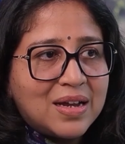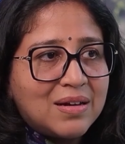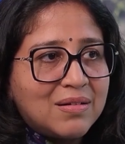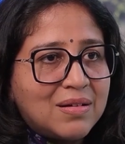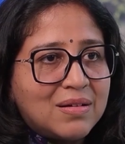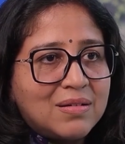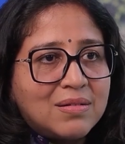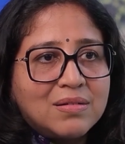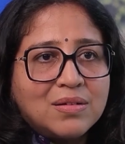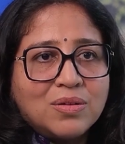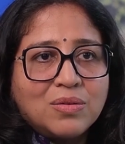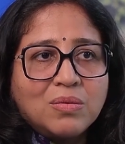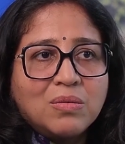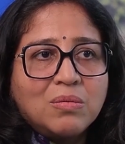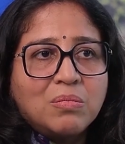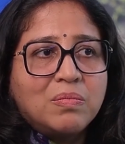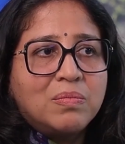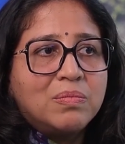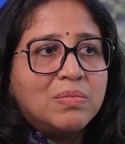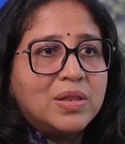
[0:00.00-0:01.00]
there are
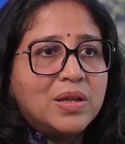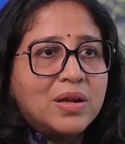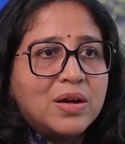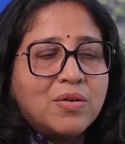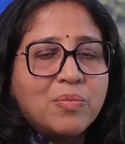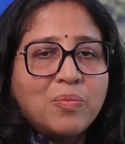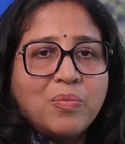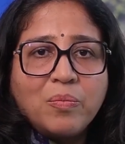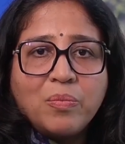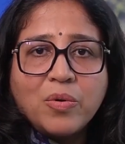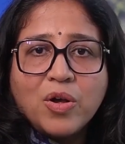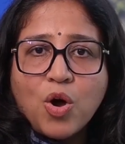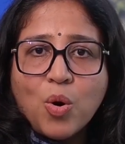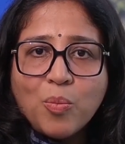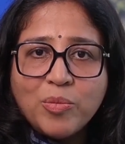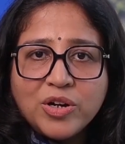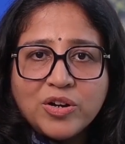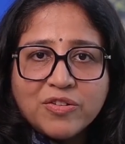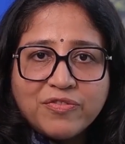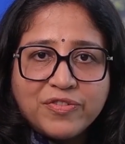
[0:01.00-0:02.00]

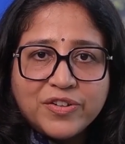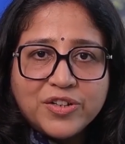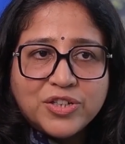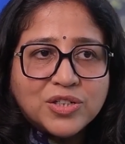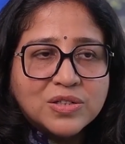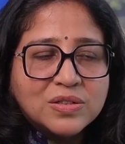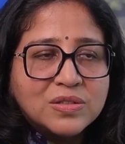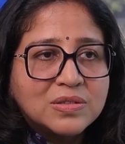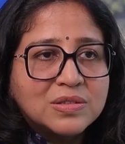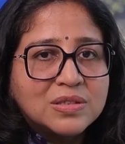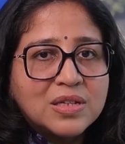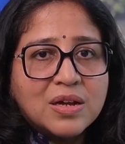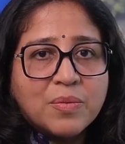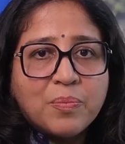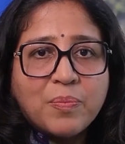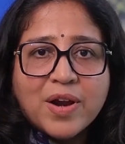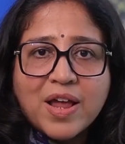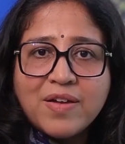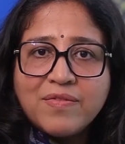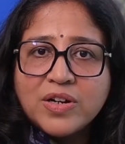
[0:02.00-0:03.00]
government officials, there
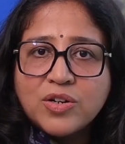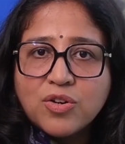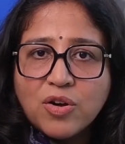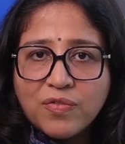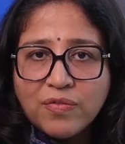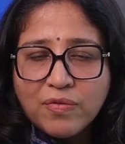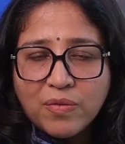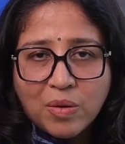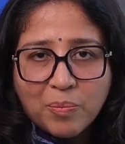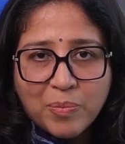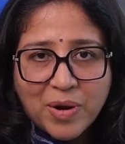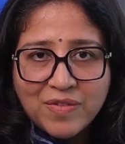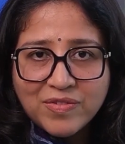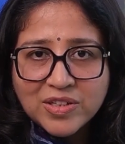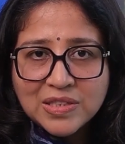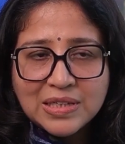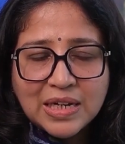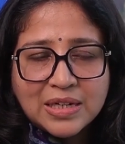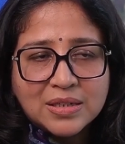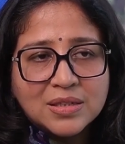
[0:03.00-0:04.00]
are private
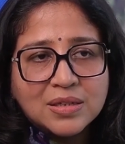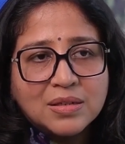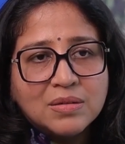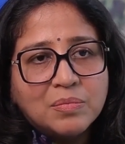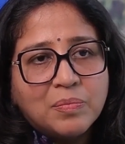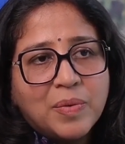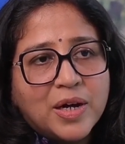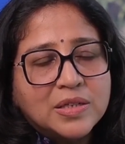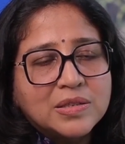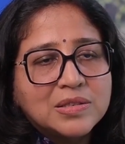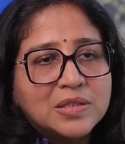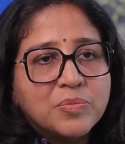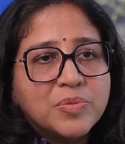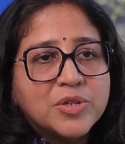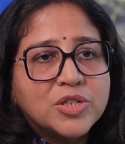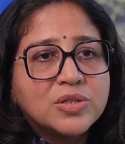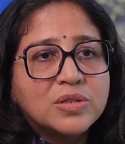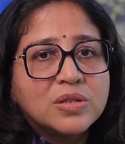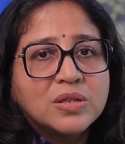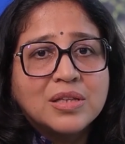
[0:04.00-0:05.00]
sector
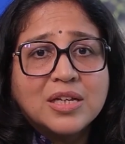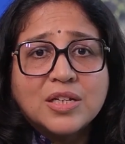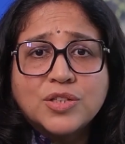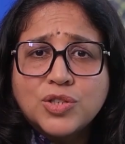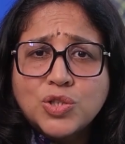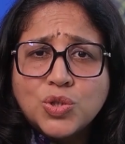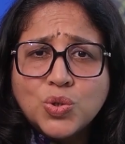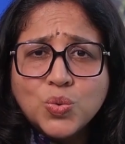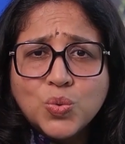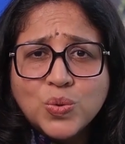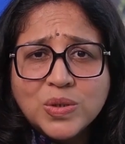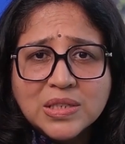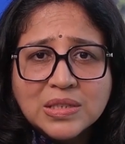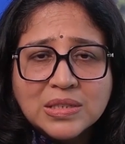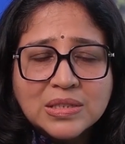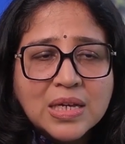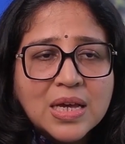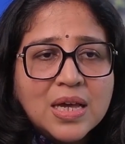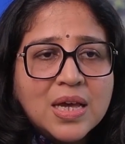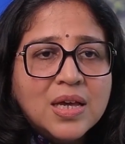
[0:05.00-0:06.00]
participation, there are
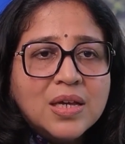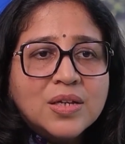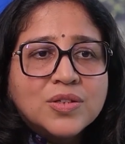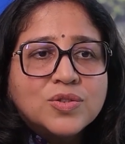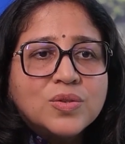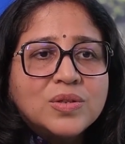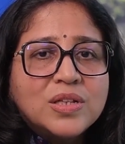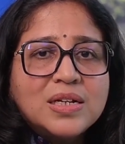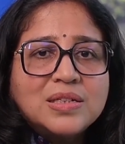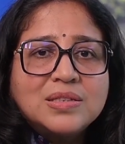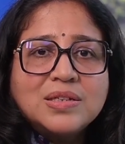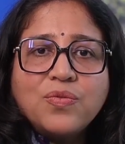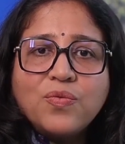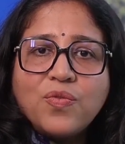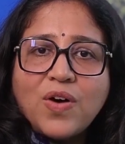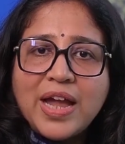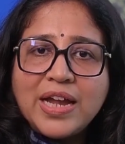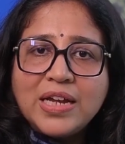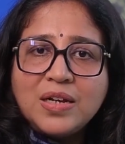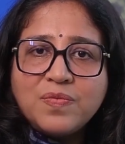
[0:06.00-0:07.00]
students. So there's a
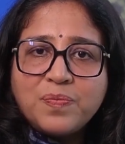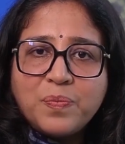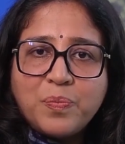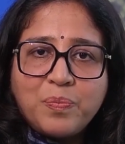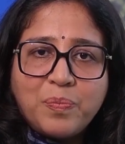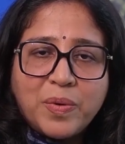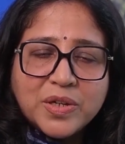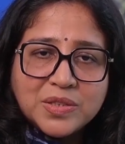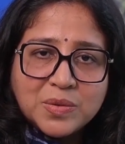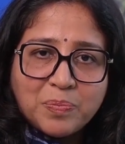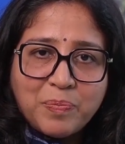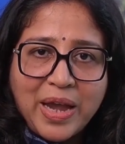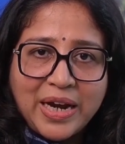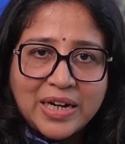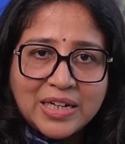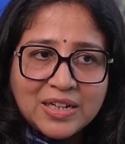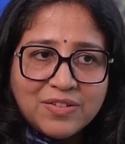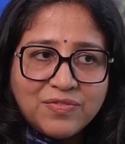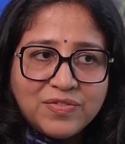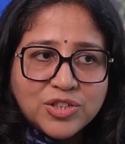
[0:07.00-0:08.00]
wide
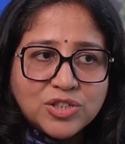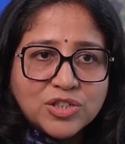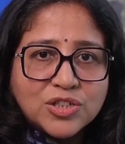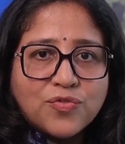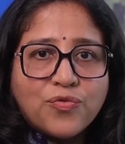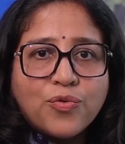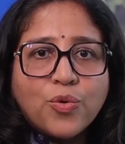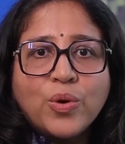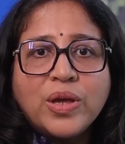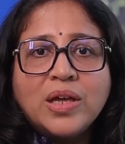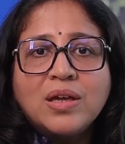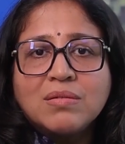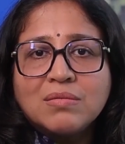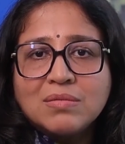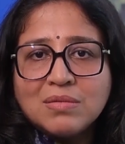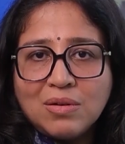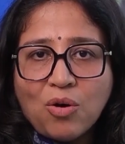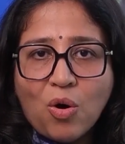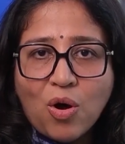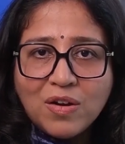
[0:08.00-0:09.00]
perspective which is
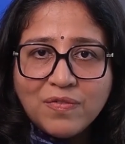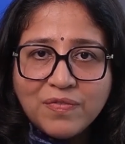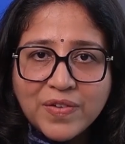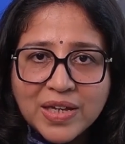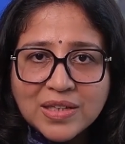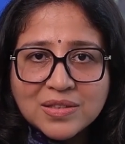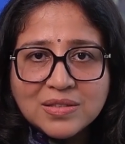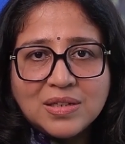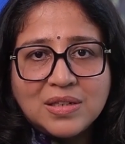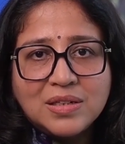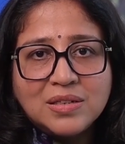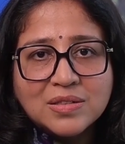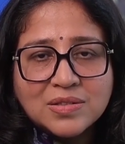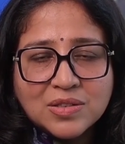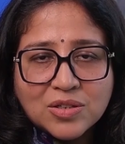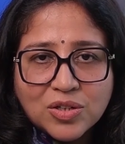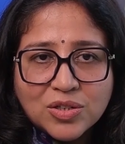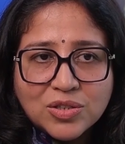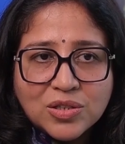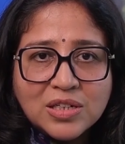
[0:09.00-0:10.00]
flowing always in
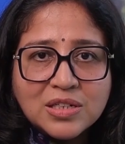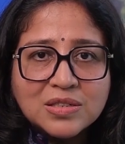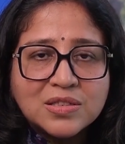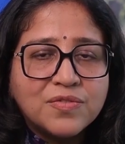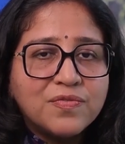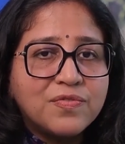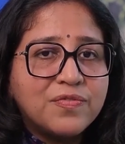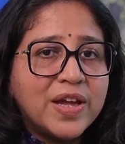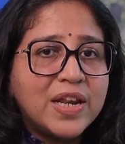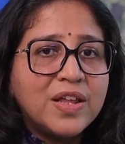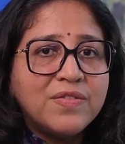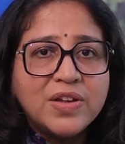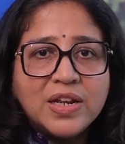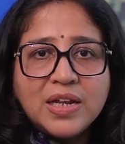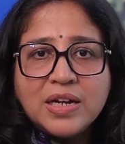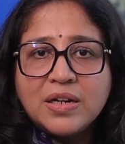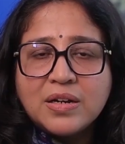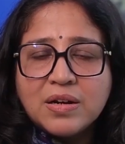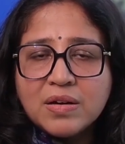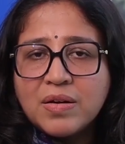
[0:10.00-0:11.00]
discussion. It's a very,
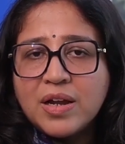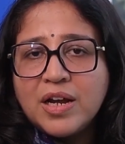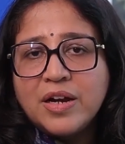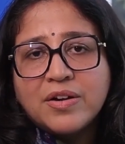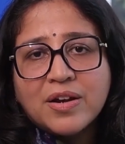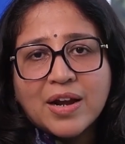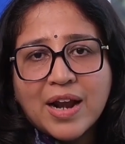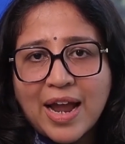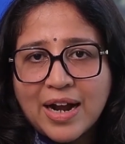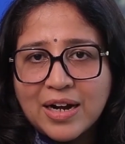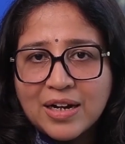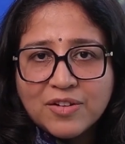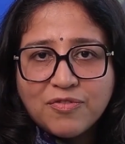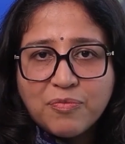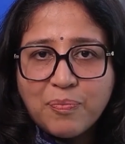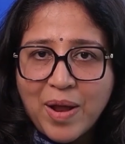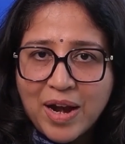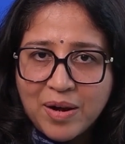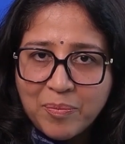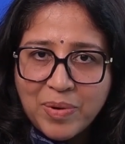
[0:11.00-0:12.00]
very
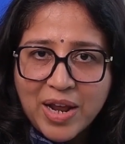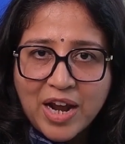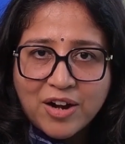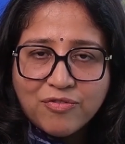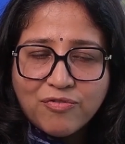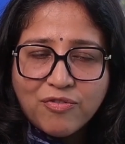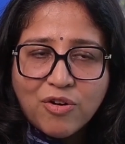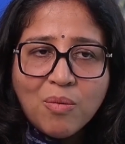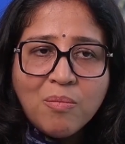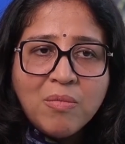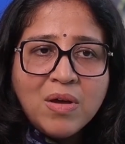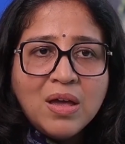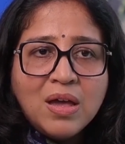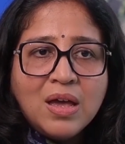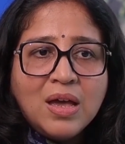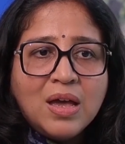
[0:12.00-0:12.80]
interactive platform.